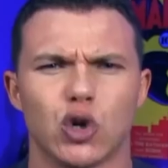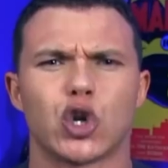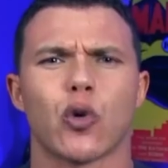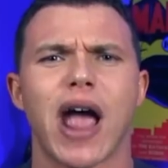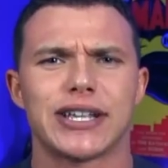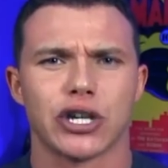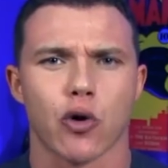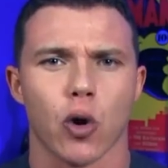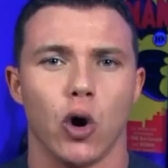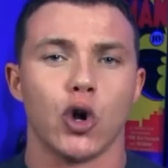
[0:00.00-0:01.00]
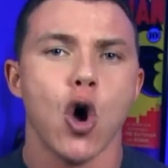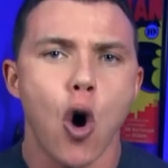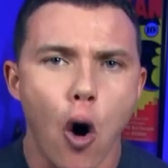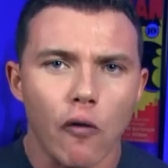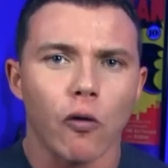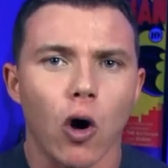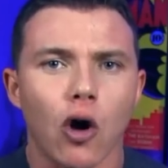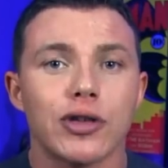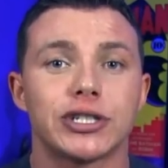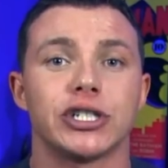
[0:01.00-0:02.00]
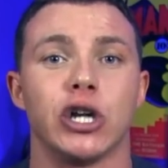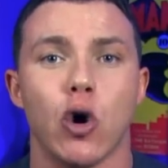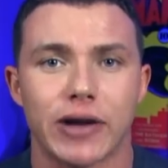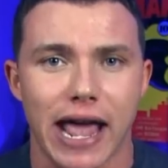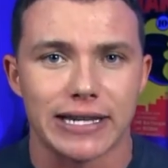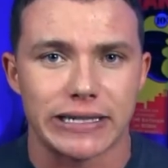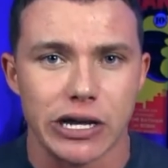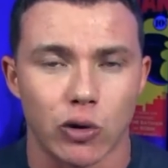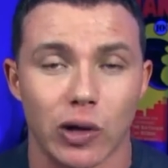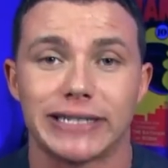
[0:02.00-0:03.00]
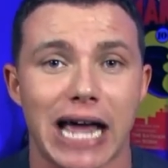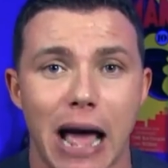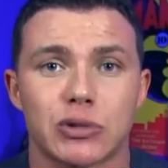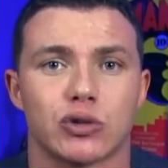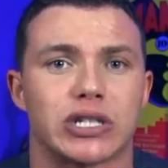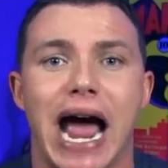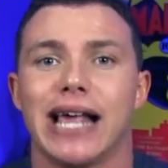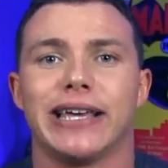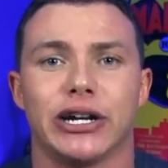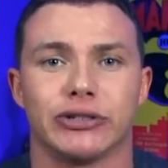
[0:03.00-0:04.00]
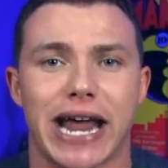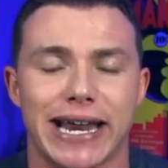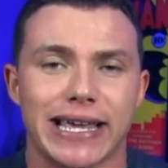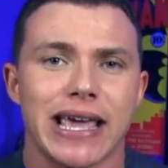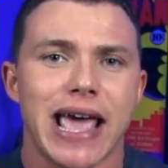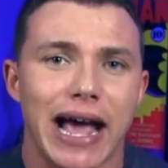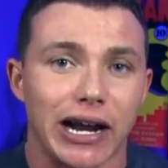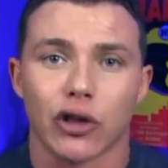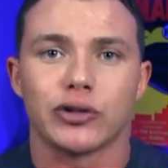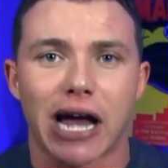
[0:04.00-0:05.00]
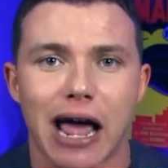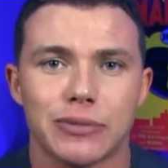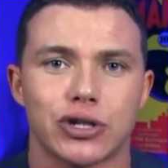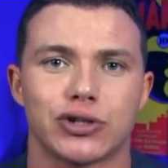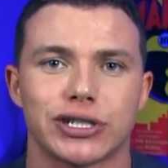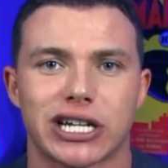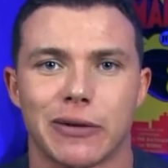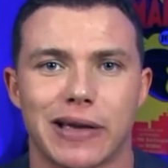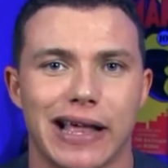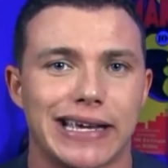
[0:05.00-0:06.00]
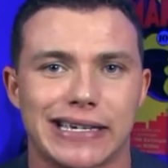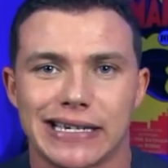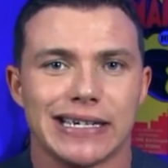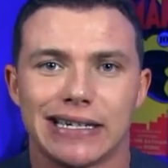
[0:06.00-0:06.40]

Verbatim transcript: So Jurassic World, overall, this is an okay sequel. At times it was highly entertaining. At other times, you're just gonna be like,